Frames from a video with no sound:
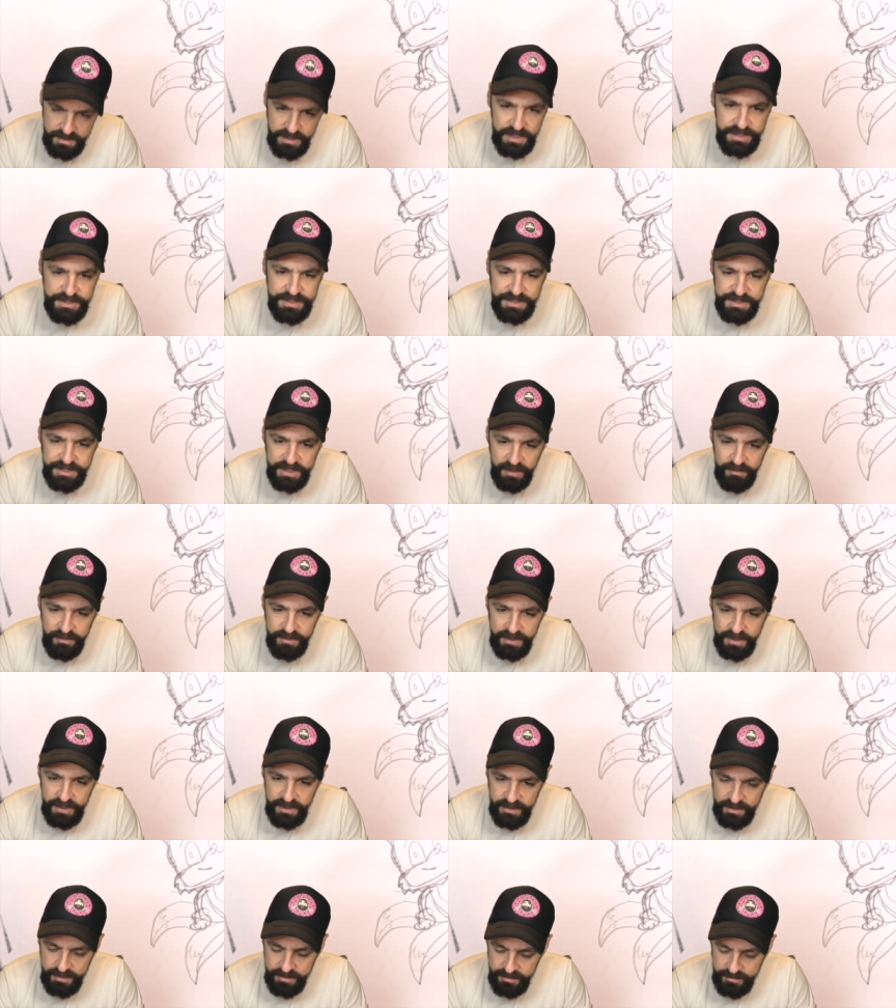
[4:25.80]
Let's just go with
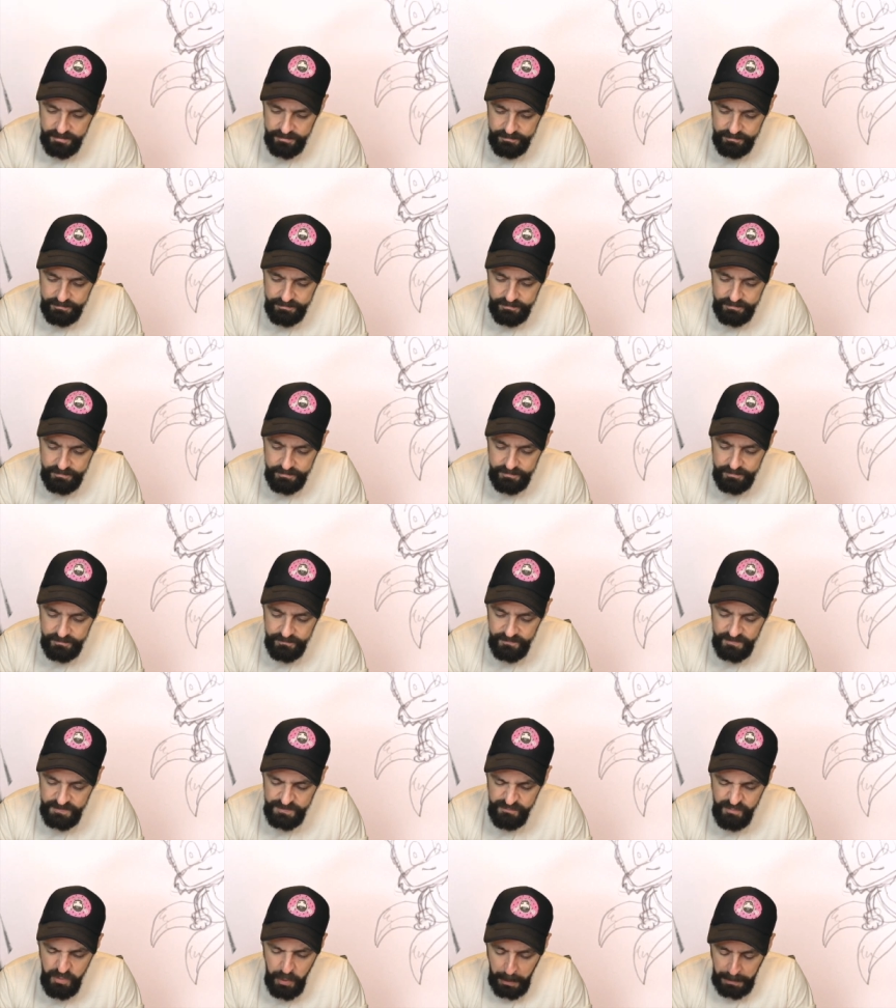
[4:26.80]
that.
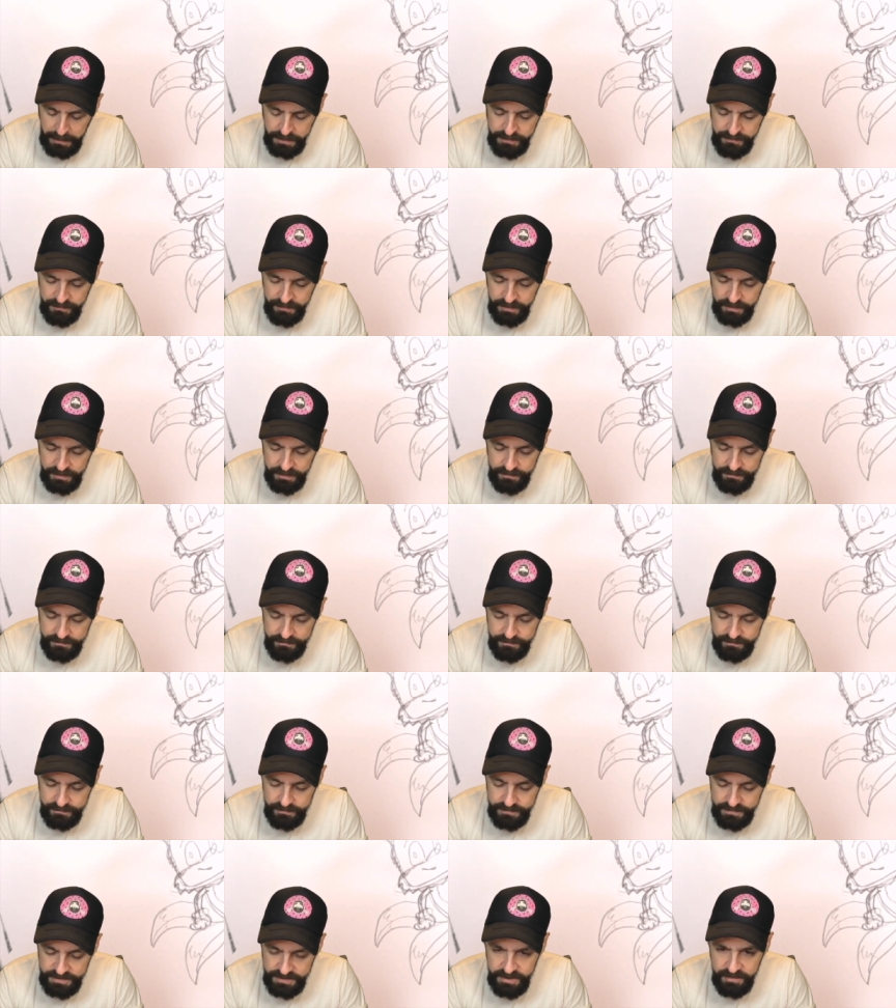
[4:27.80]
it's wrong, it's wrong.
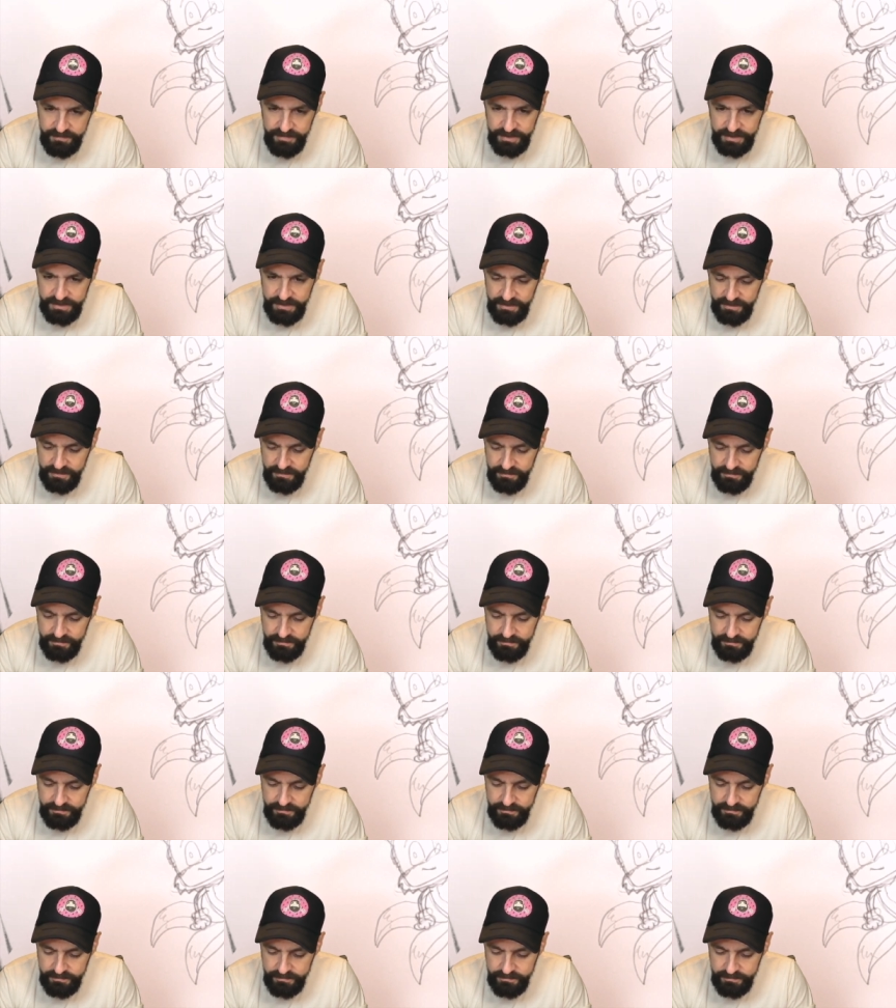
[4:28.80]
It's no big deal.